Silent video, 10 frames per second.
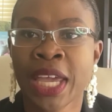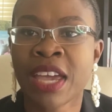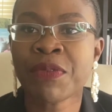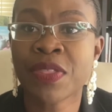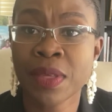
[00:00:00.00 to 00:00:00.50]

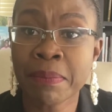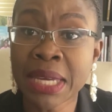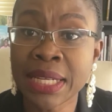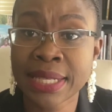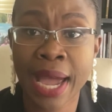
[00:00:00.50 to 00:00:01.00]
If in the
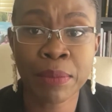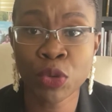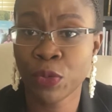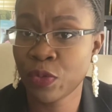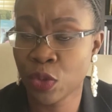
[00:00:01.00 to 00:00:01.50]
meantime
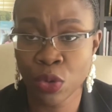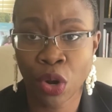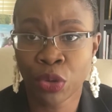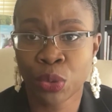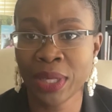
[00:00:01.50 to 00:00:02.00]
you
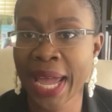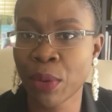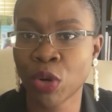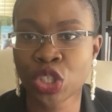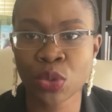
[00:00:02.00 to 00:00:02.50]

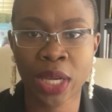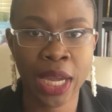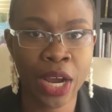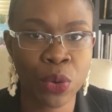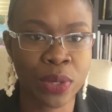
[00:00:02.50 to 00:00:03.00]
like what you
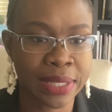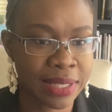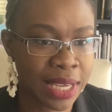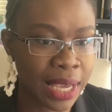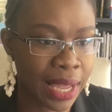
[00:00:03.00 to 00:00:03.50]
hear or
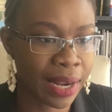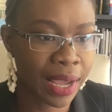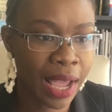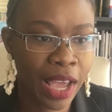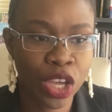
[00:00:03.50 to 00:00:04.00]
see, and